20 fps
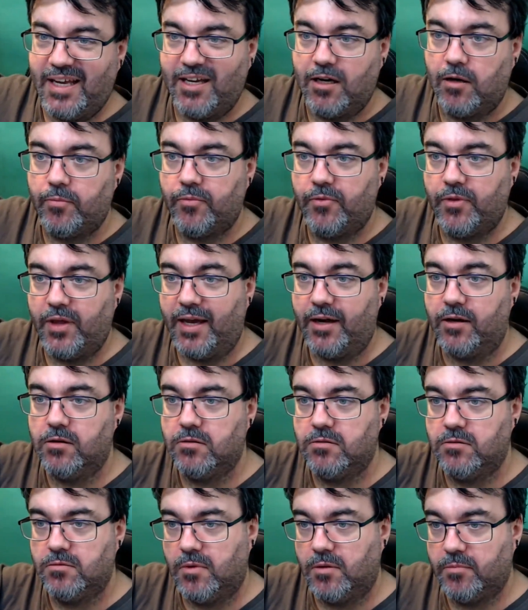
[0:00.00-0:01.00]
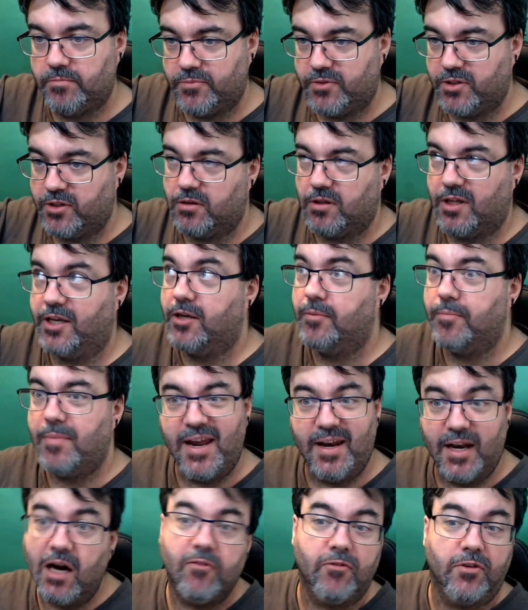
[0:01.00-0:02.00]
up there, like your main
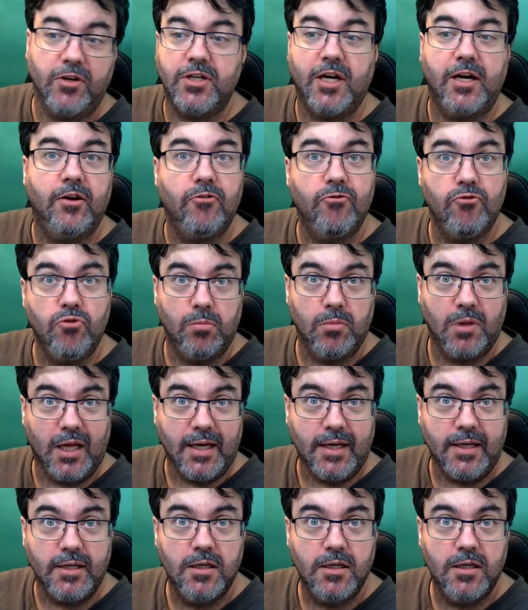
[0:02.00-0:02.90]
average kind of room light,